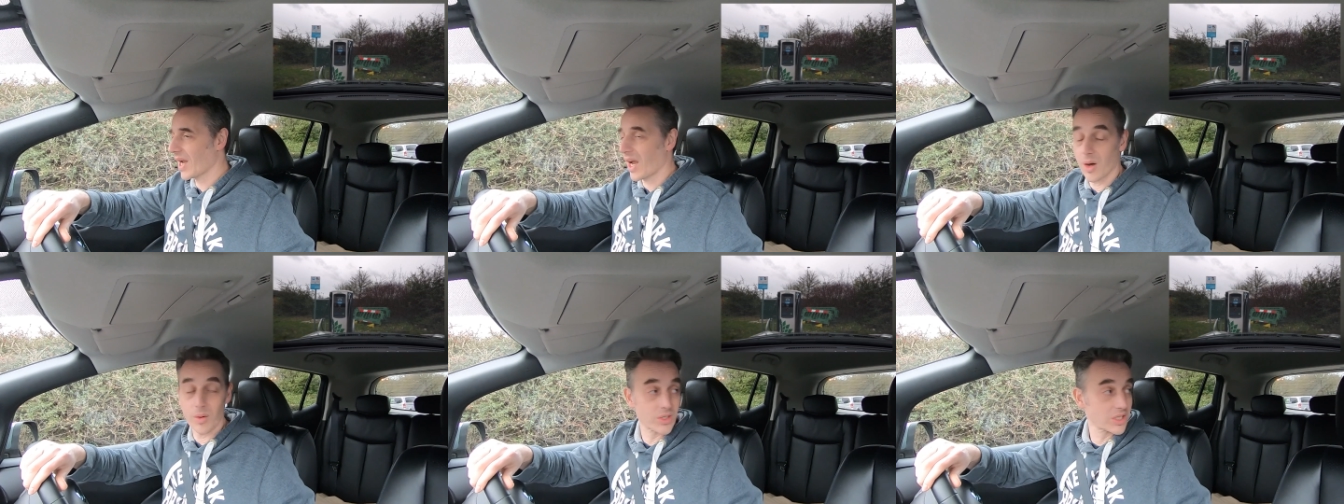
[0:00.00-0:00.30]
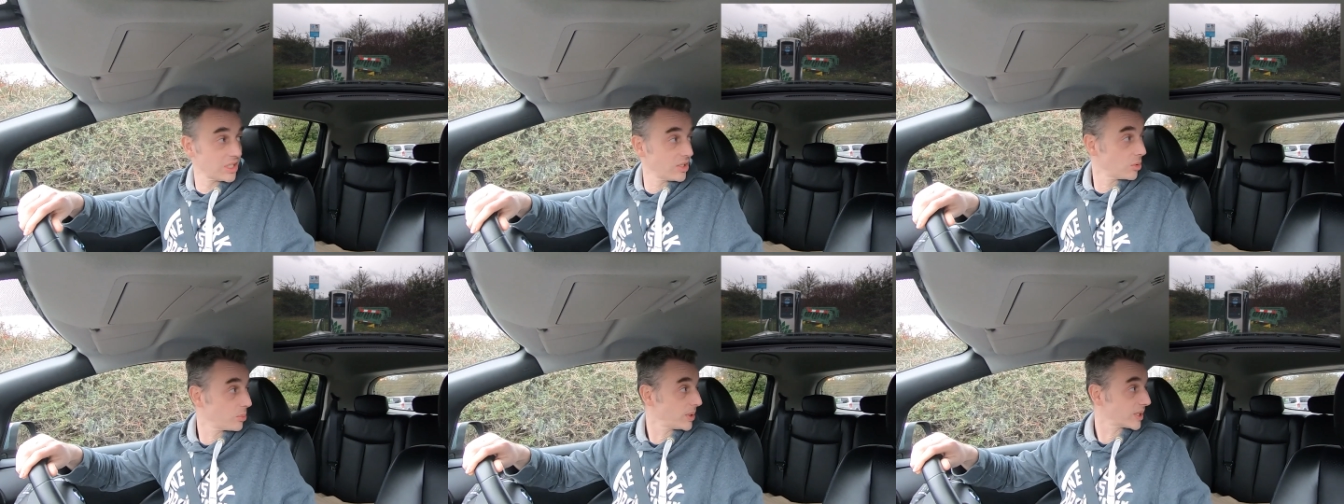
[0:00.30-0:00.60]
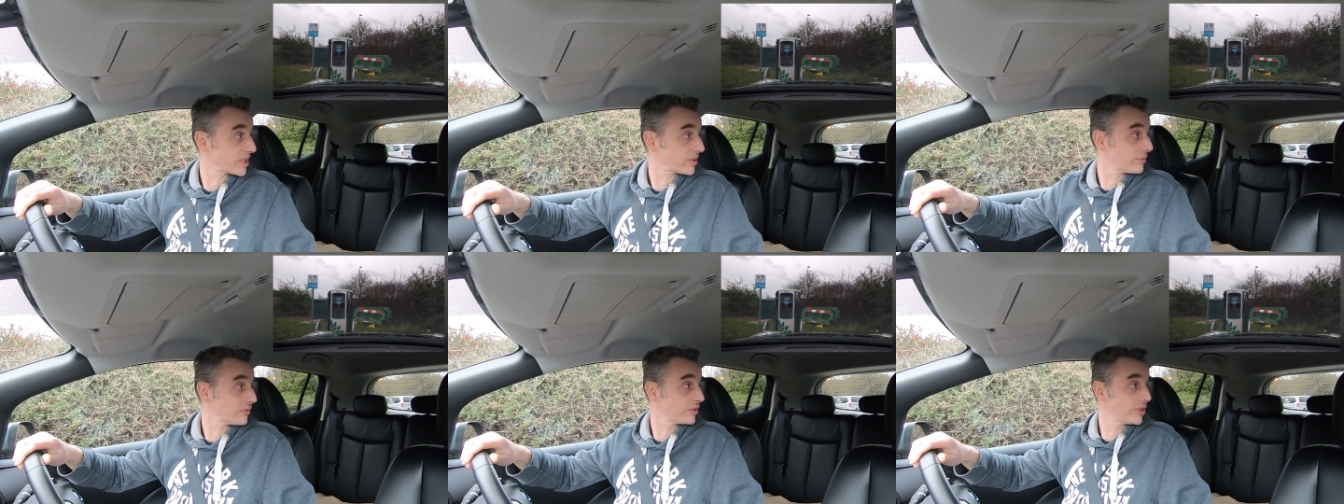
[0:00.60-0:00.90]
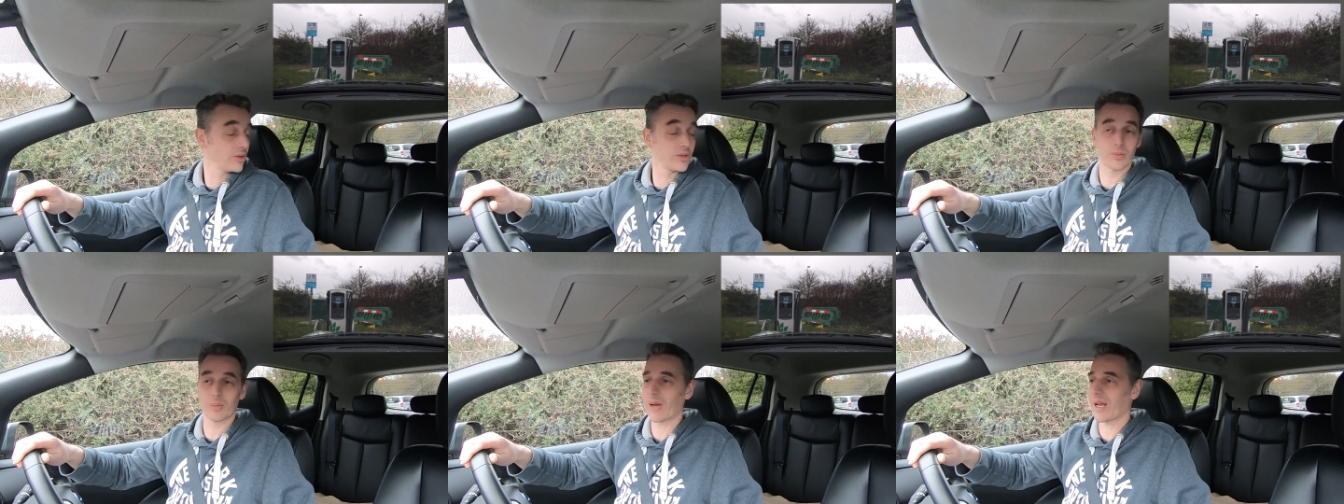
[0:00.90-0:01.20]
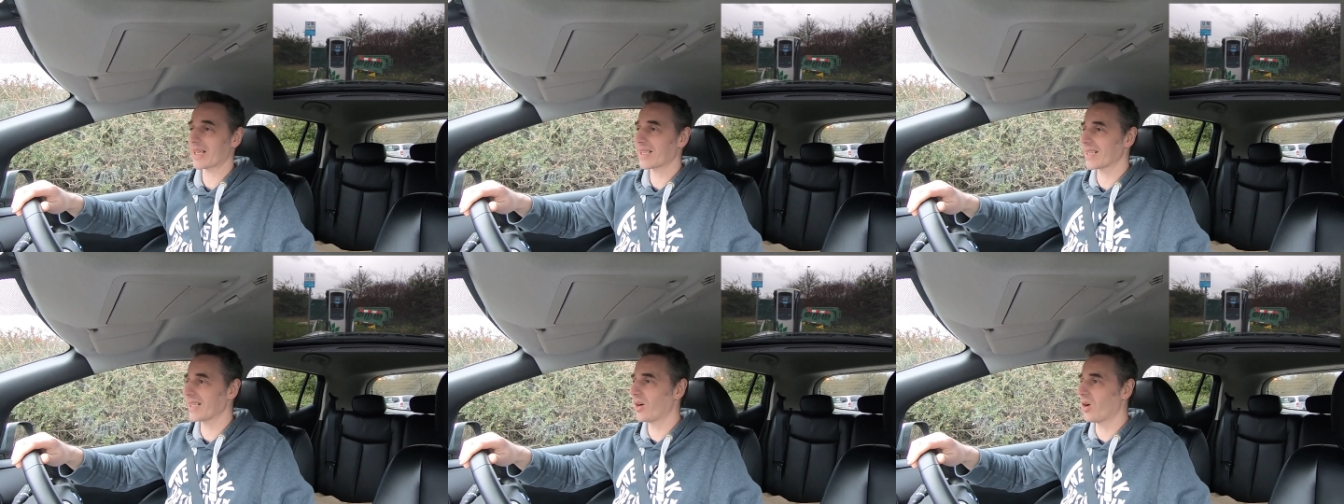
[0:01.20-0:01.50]
I was a little bit confused
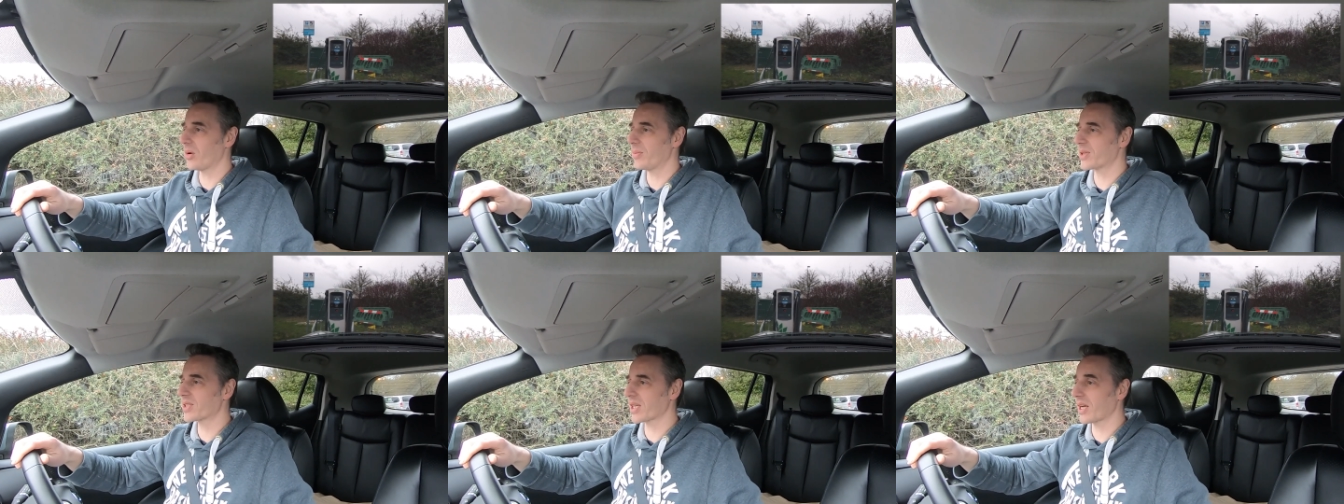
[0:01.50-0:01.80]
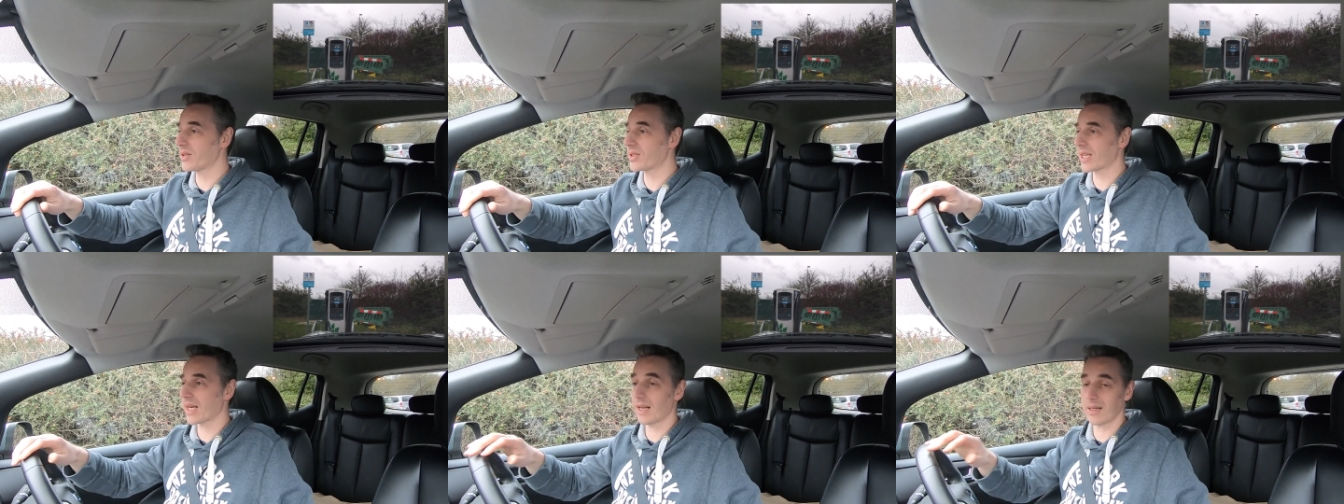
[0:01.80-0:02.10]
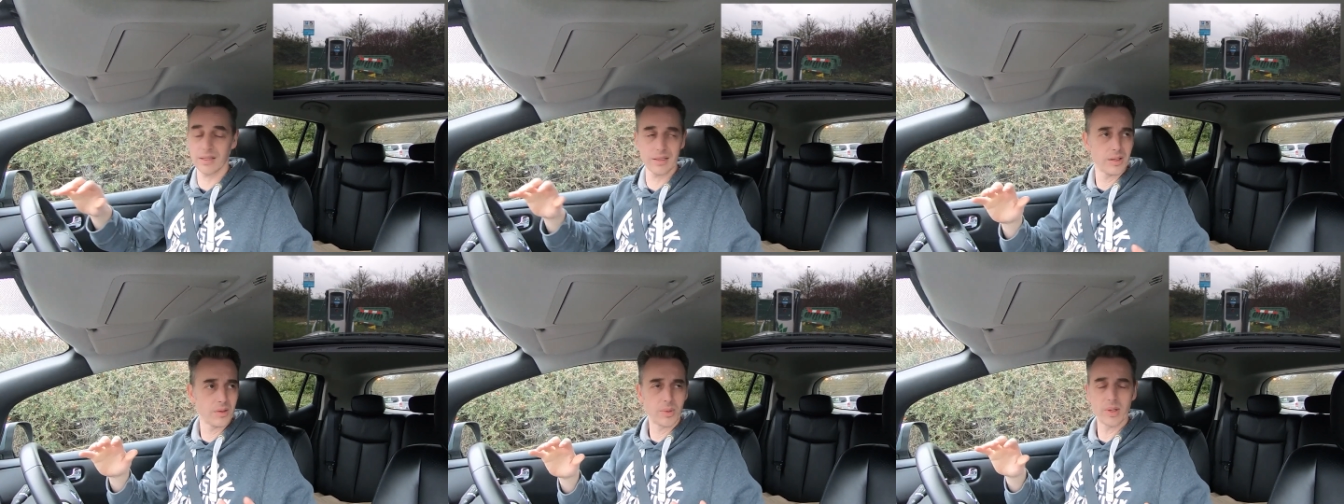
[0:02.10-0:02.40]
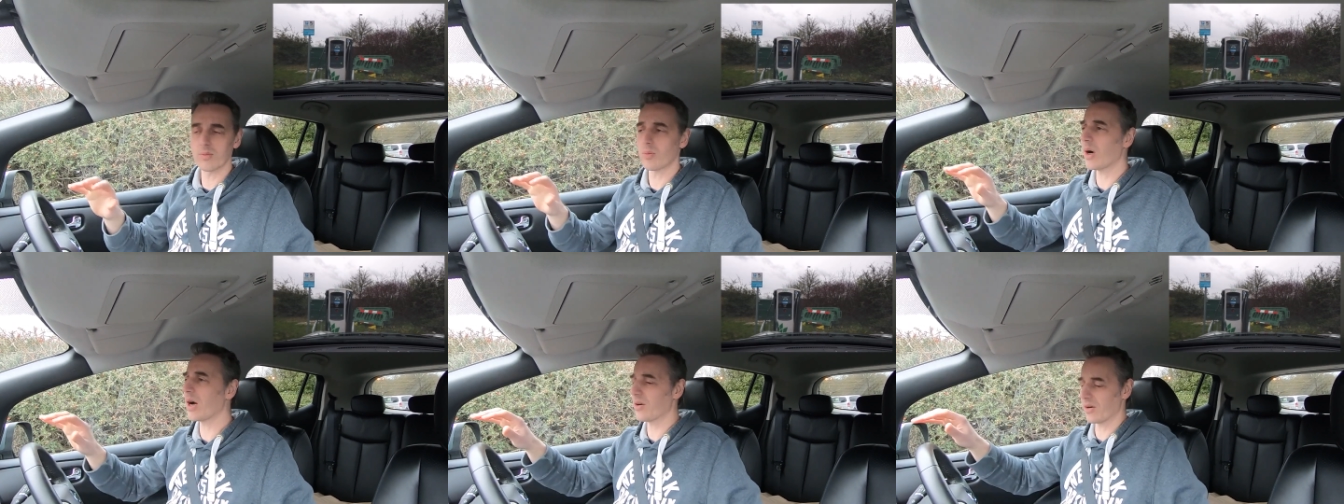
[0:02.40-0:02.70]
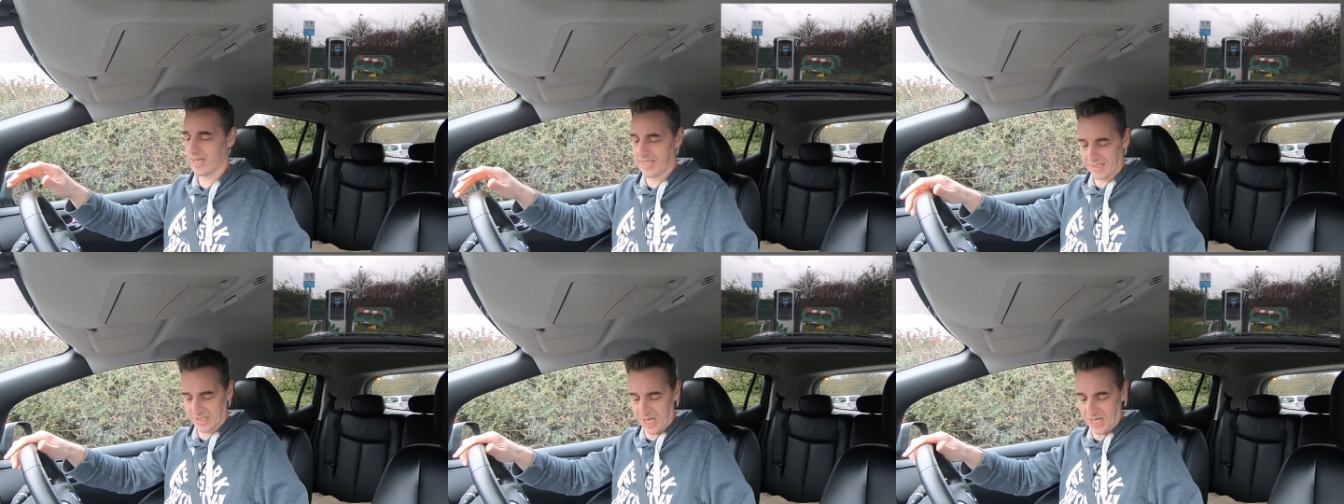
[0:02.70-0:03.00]
back at the Ibis Hotel, a little bit worried,